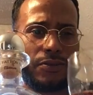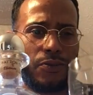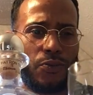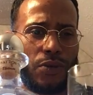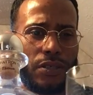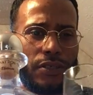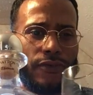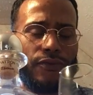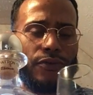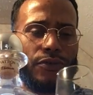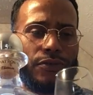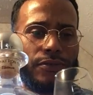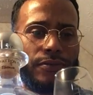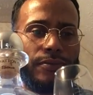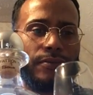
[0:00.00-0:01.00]
wonderful.
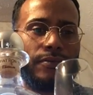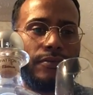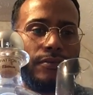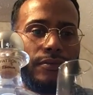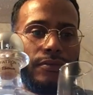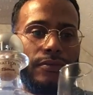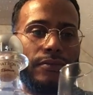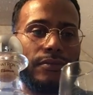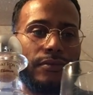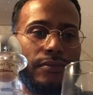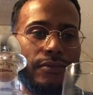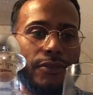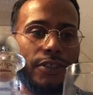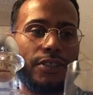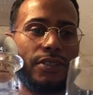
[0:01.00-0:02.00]

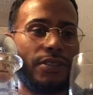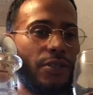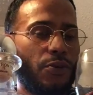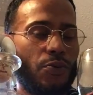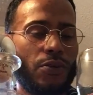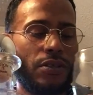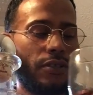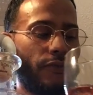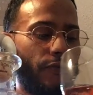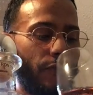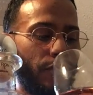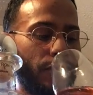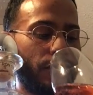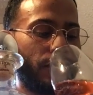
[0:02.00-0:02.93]
Still wonderful.